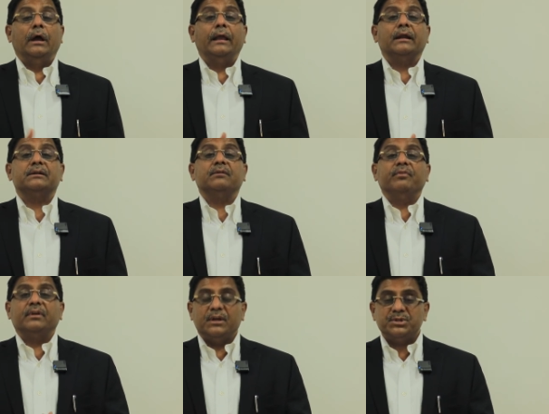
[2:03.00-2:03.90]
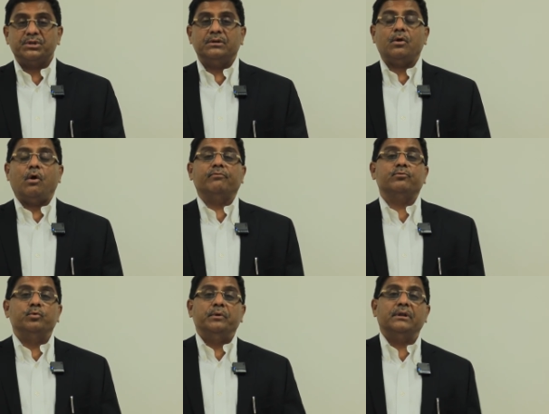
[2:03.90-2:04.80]
electrification of
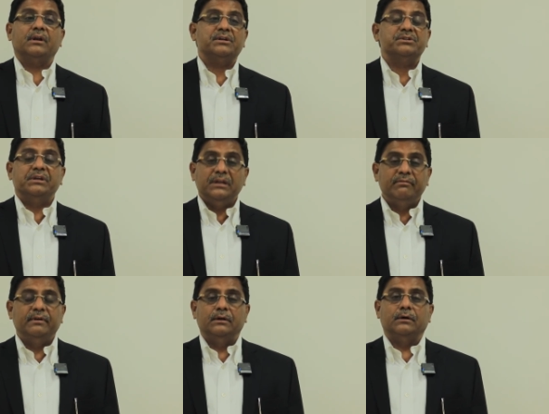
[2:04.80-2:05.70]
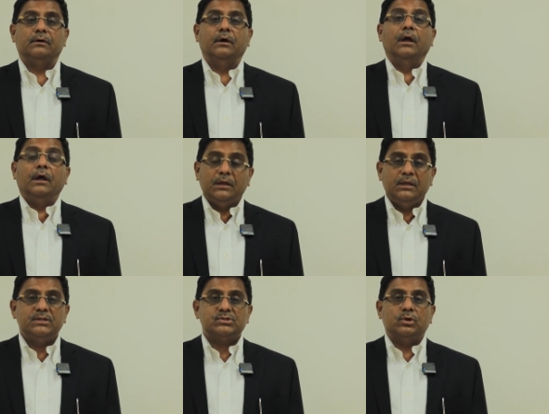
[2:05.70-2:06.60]
two-wheeler and three-wheeler
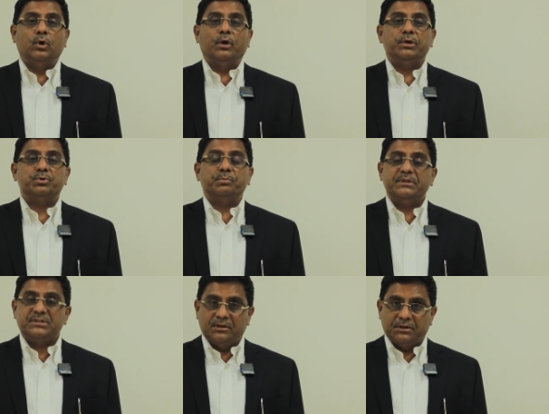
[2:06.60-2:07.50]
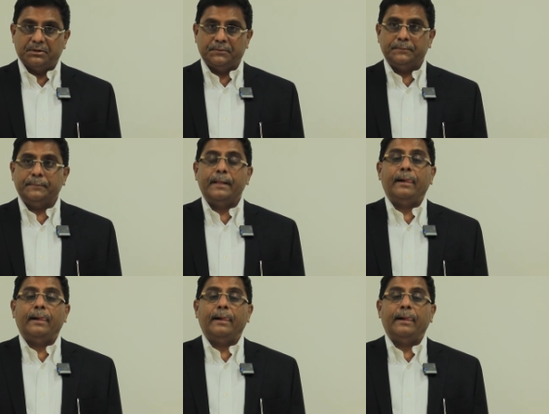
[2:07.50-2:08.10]
is going to be certain.